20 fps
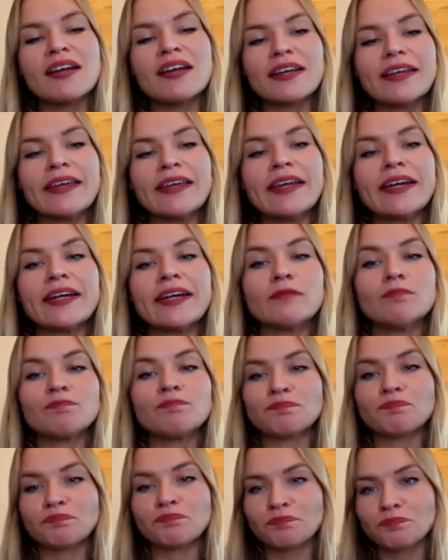Here,
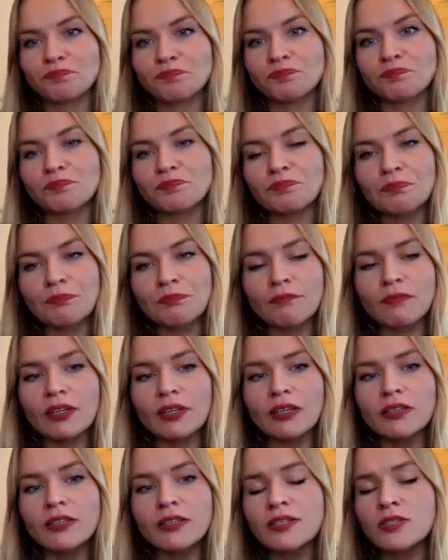
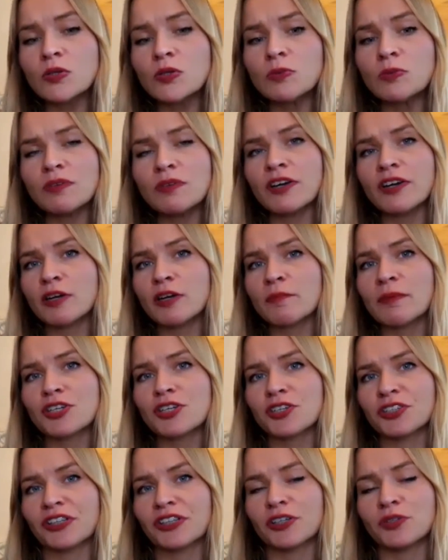this could be very much
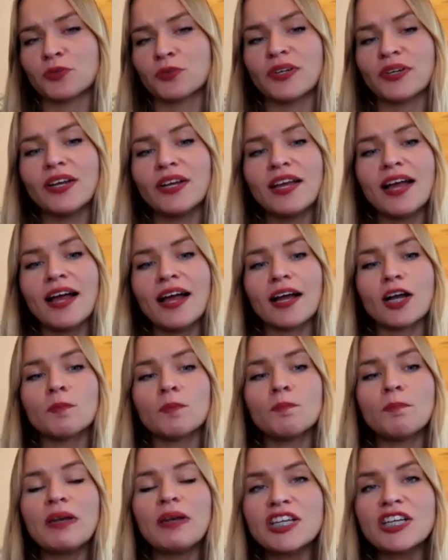connected to a, a
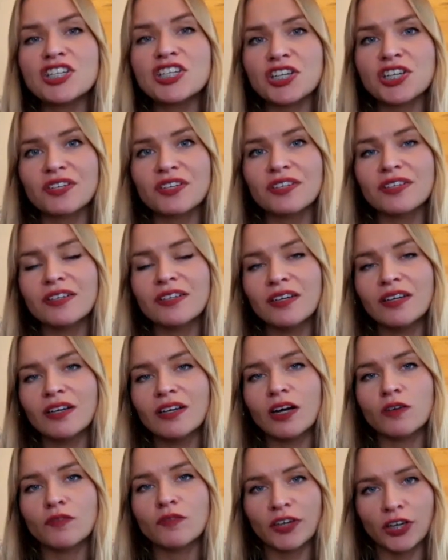completion
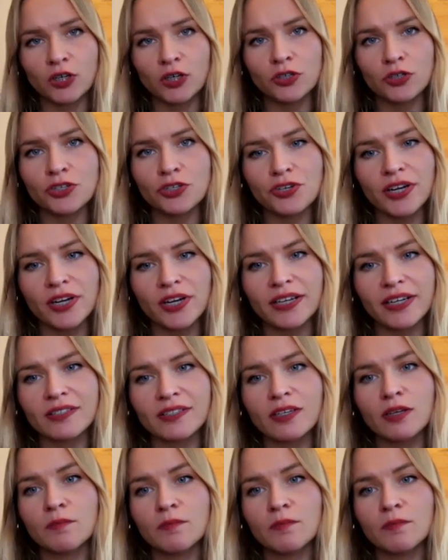of a contract.